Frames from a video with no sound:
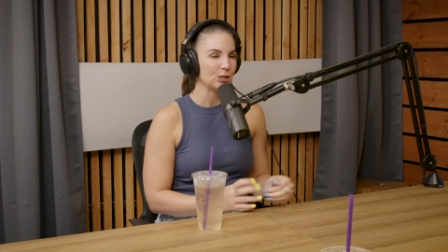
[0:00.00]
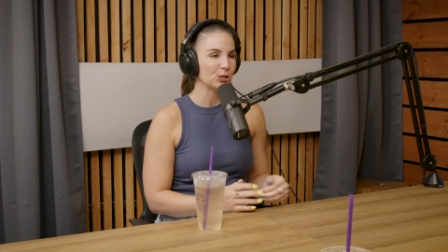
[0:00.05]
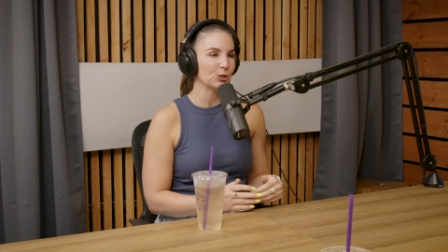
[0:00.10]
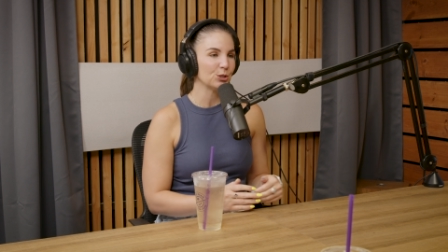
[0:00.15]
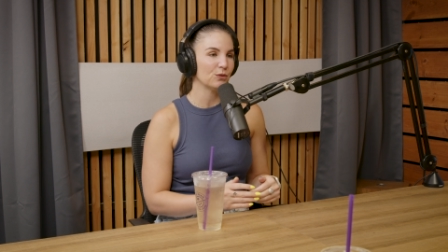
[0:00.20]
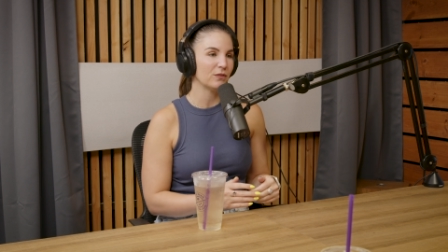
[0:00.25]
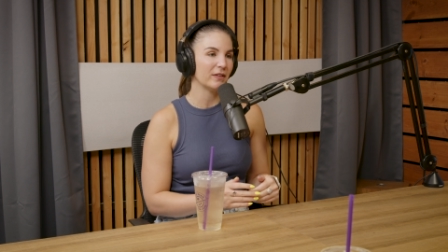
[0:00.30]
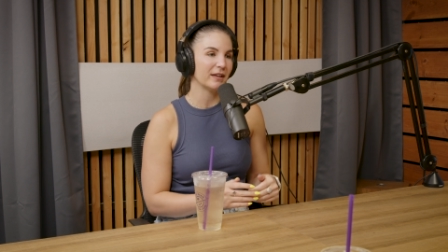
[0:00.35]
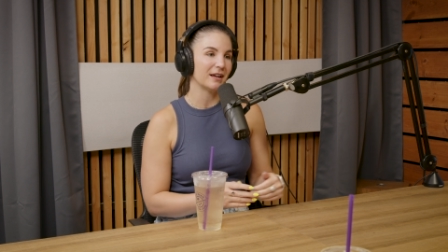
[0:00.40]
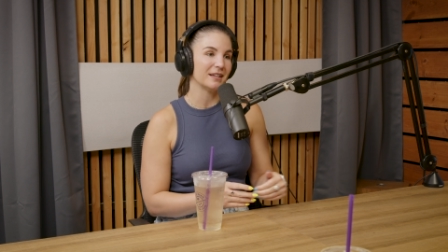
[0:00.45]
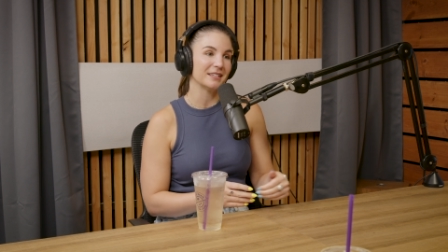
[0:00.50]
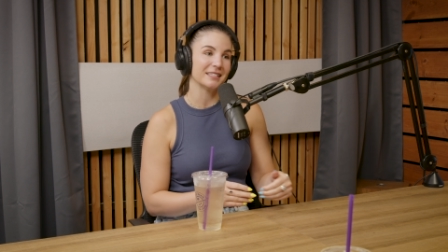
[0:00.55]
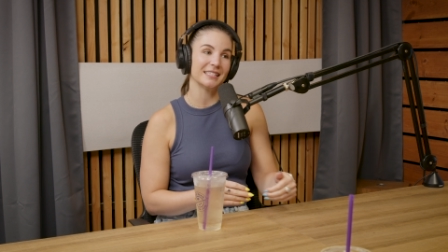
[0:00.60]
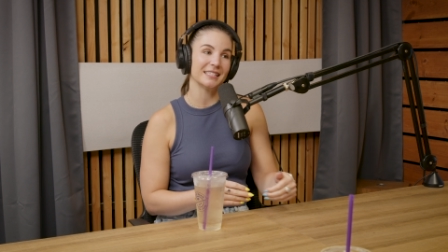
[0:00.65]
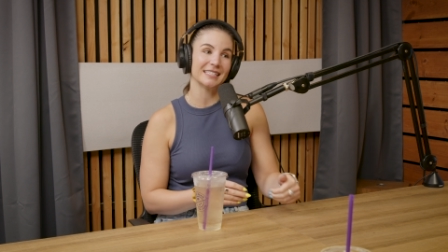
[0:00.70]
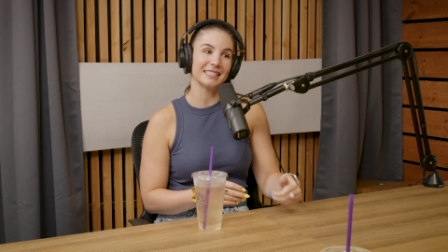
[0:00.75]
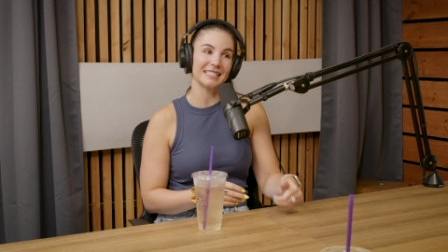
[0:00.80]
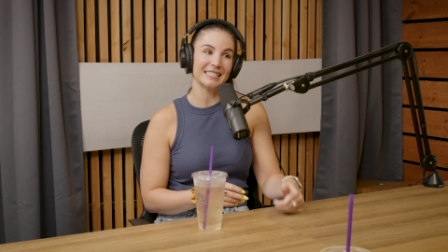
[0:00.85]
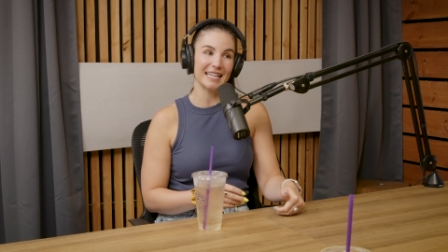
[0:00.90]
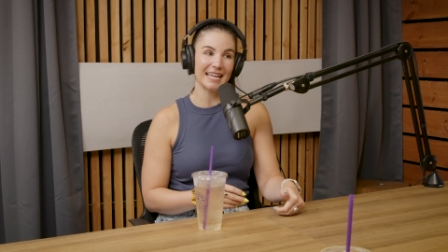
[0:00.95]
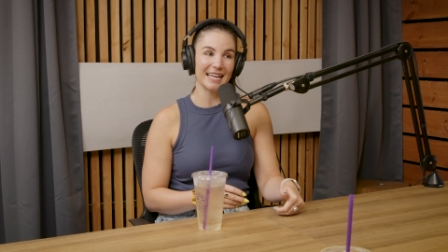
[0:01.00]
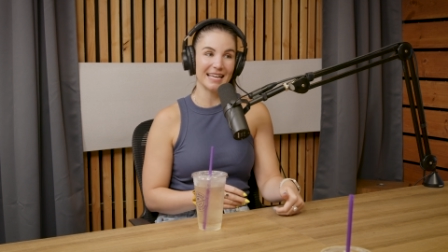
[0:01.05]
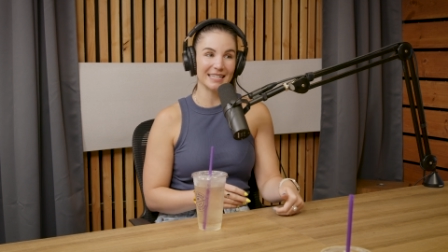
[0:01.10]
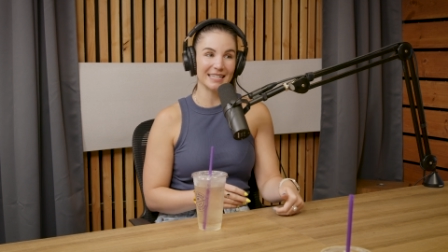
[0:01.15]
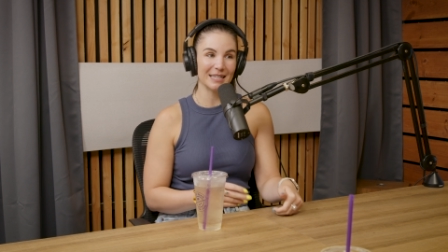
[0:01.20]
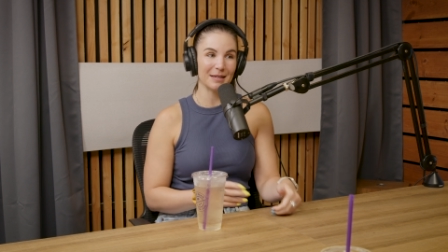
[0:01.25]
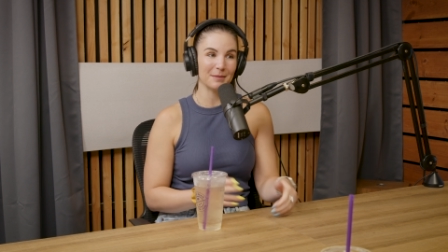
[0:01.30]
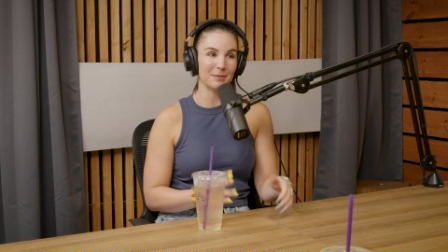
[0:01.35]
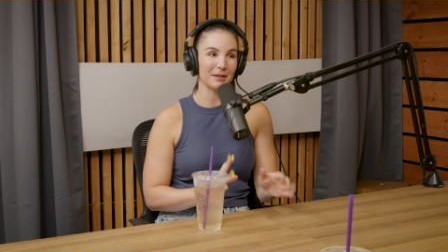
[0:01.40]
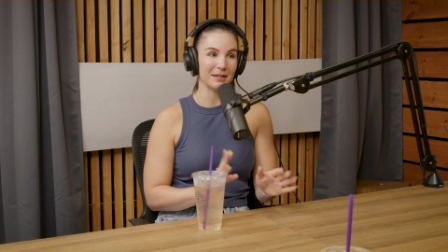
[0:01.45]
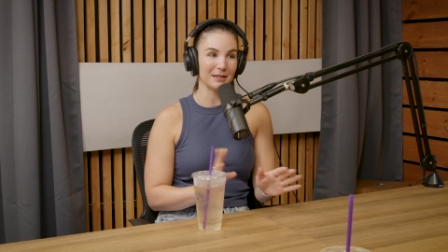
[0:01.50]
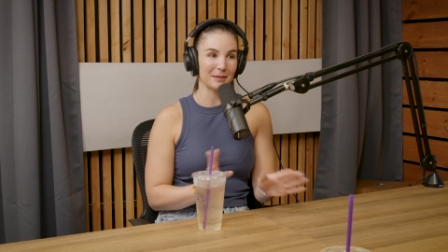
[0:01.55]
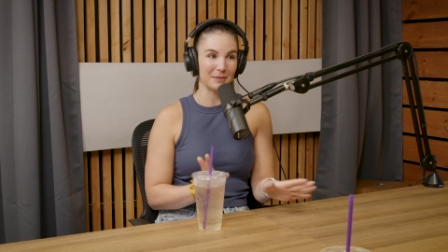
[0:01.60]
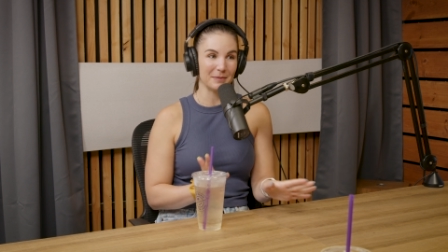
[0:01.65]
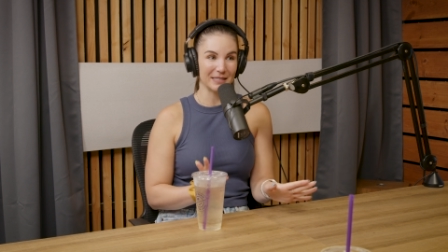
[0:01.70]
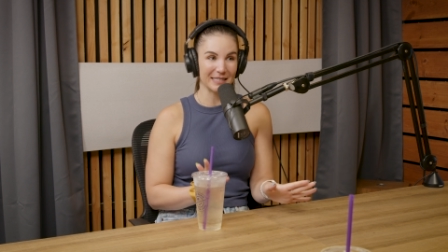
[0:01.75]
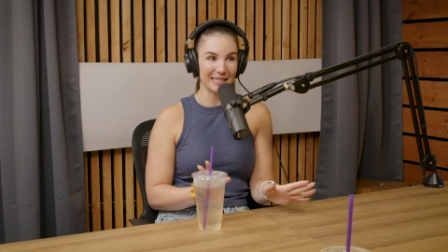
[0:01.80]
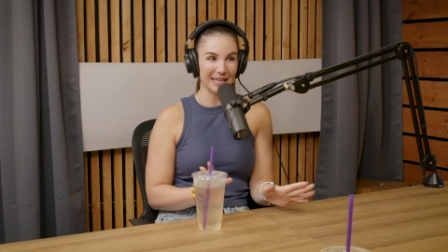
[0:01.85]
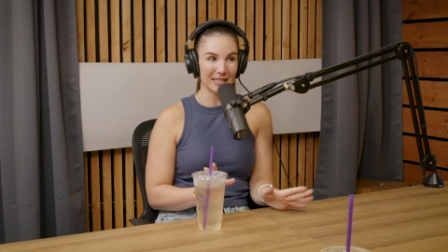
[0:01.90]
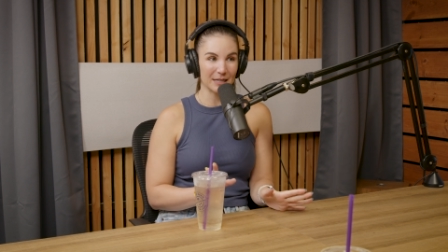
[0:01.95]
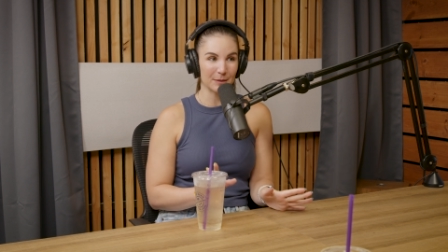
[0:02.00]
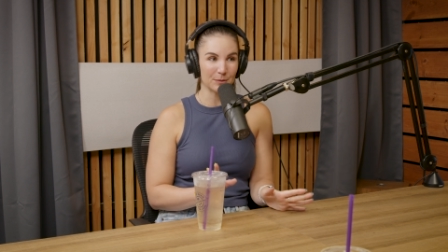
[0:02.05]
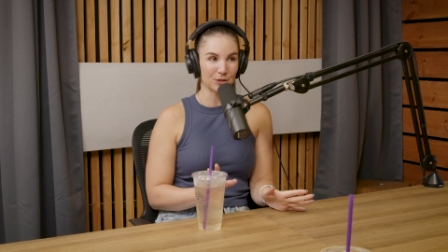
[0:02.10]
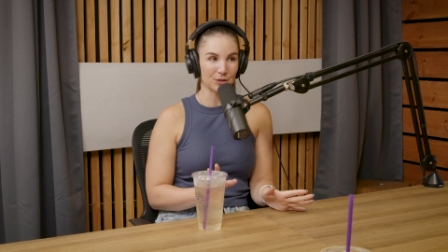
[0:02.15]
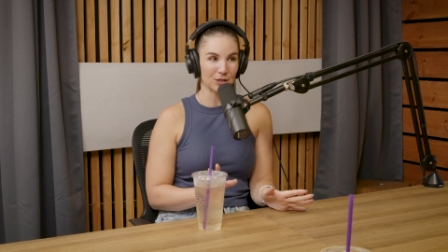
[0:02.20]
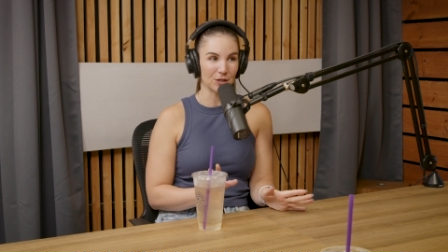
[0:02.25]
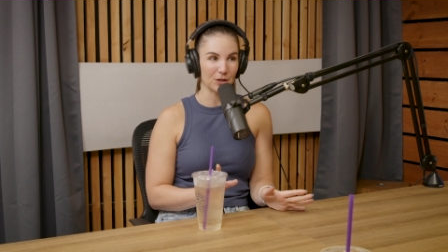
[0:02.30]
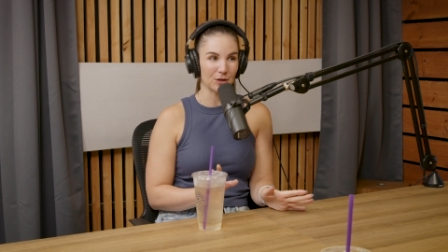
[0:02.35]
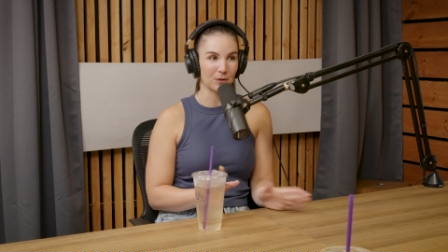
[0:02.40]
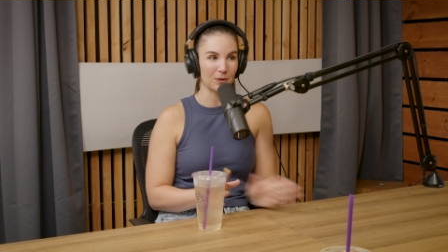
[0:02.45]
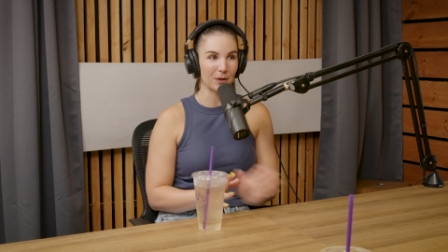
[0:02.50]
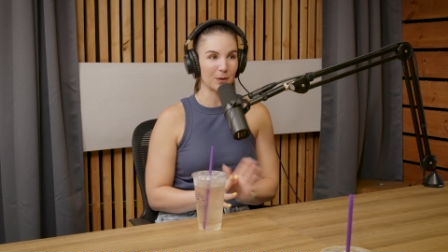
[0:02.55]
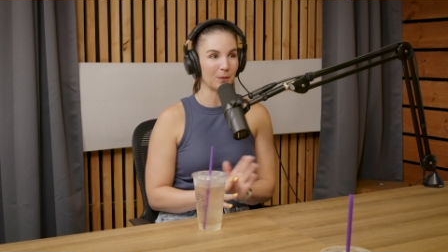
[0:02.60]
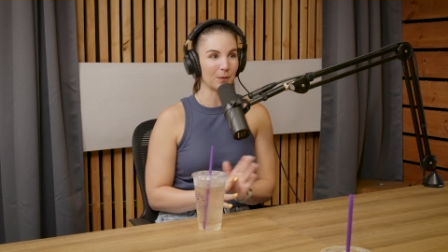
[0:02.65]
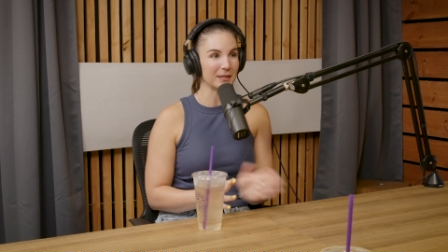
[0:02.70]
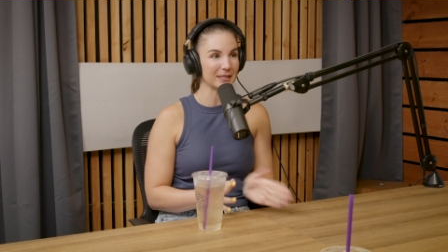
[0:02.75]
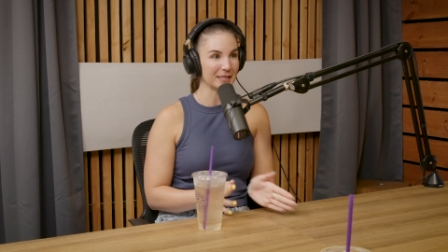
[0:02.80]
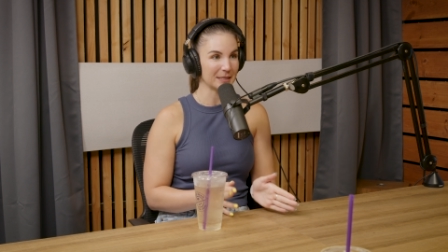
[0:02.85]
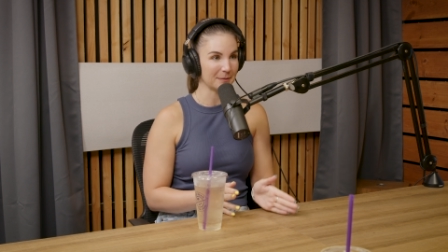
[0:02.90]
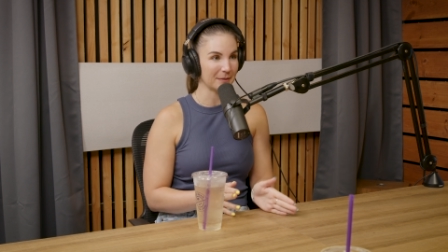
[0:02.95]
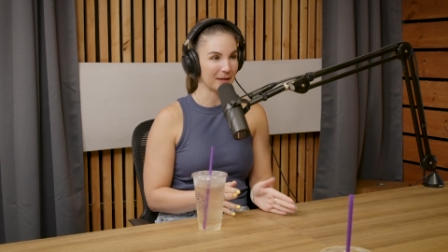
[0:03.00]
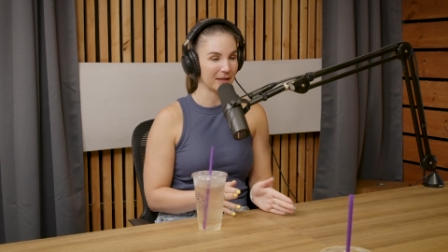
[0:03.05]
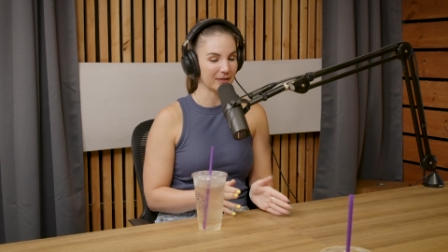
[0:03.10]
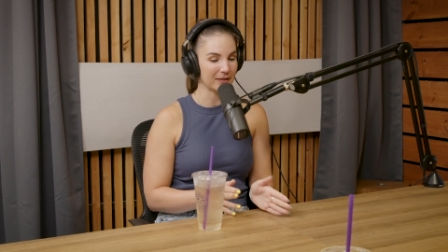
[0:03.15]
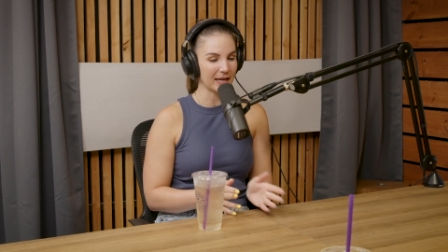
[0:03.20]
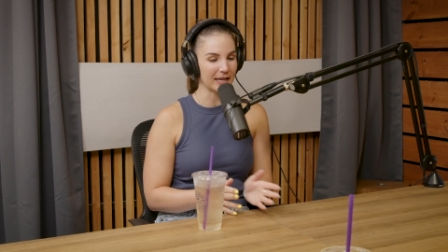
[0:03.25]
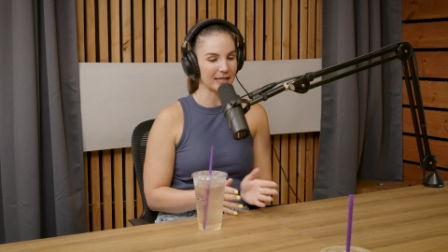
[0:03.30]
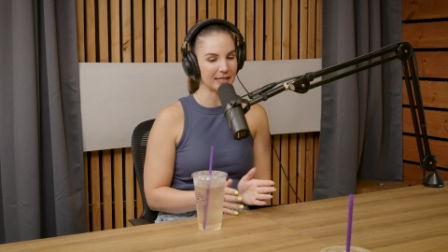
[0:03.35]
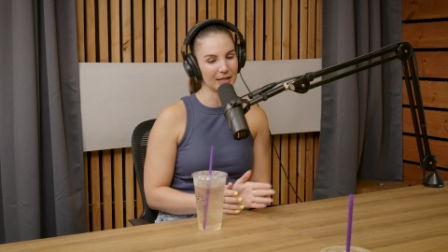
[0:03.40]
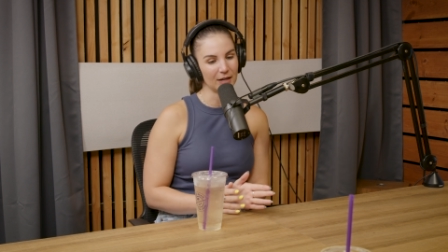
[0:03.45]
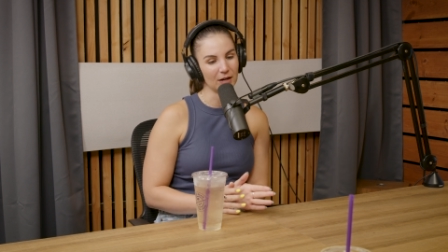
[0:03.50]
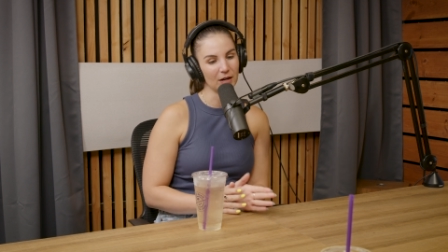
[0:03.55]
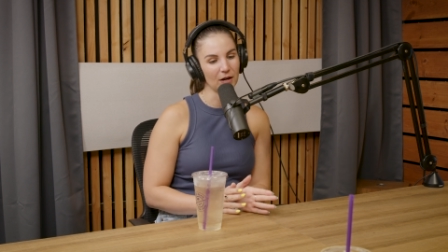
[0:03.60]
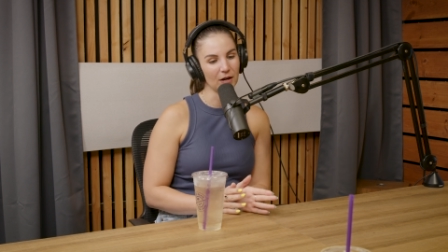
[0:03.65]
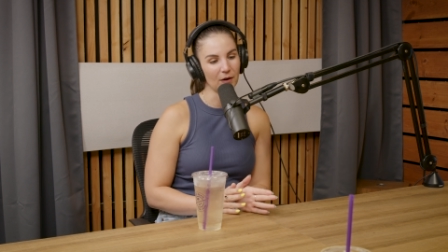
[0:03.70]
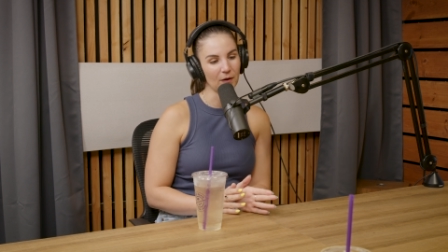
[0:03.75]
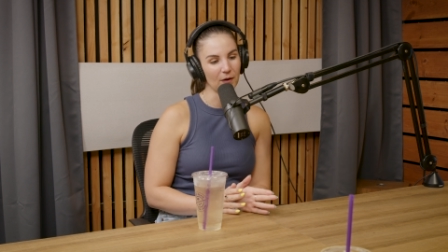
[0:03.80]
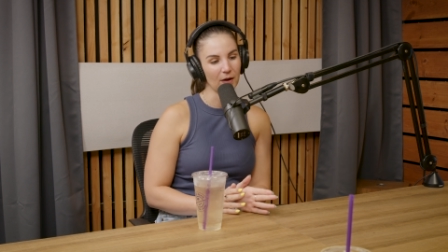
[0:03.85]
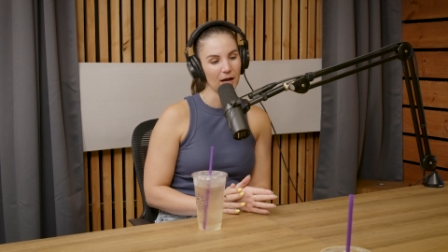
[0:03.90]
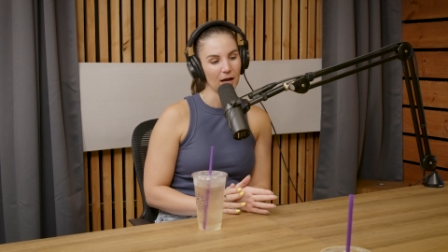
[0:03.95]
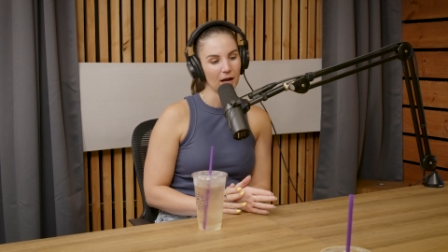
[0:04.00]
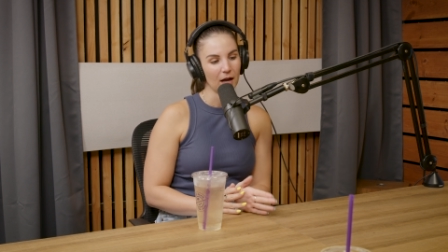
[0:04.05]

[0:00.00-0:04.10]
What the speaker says: So if, like, on stand-up, and a stand-up show, like, once a month, I go,